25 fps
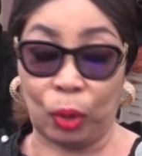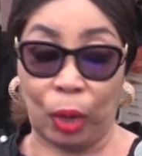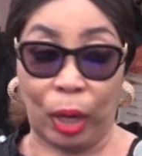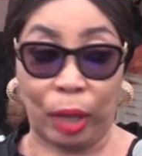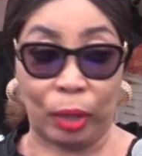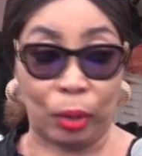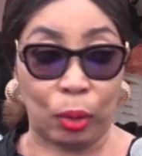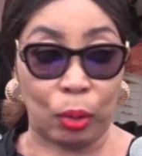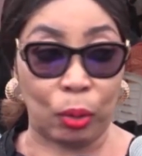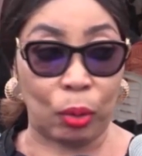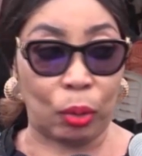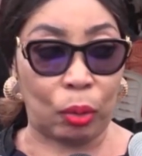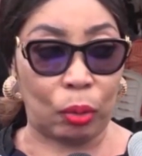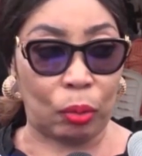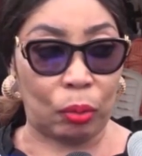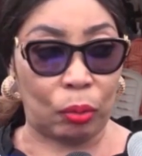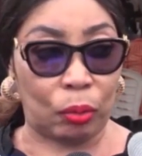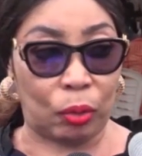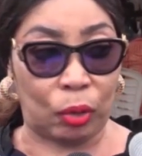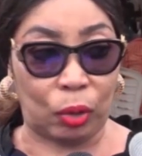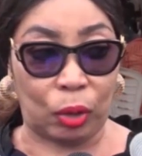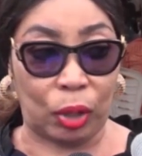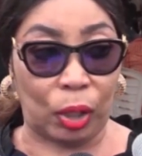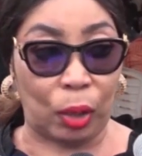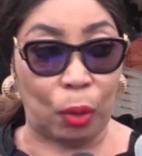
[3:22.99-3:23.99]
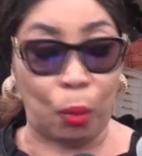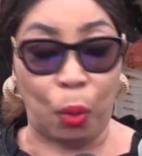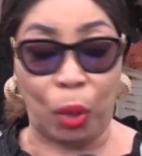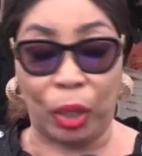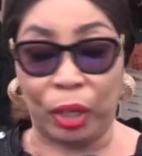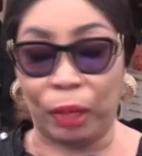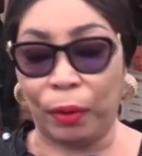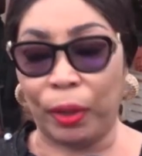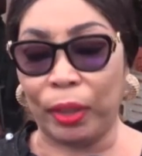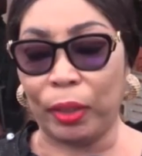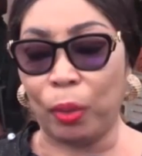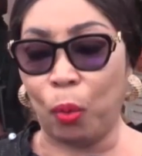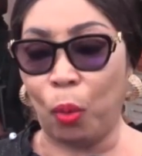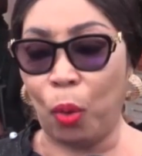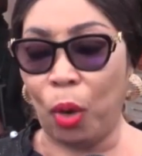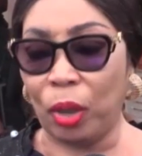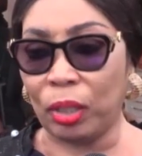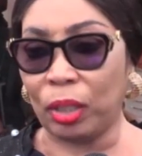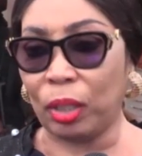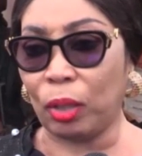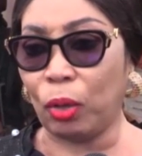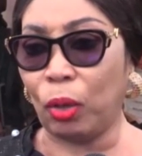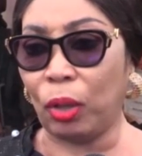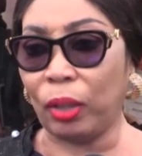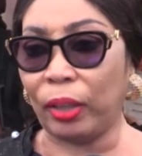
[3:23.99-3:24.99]
try to see whatever they
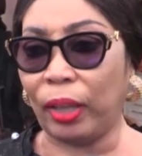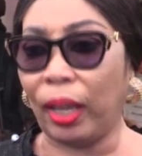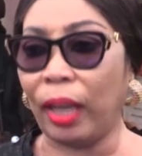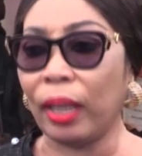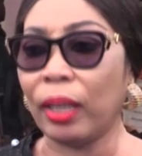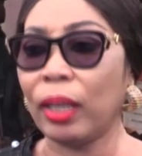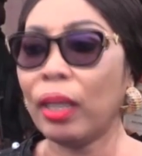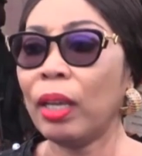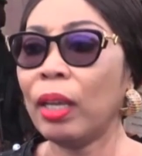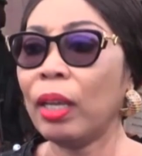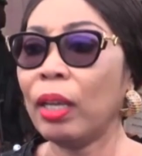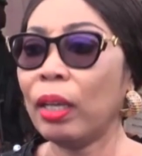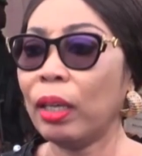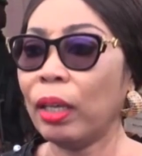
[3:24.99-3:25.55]
want and all that.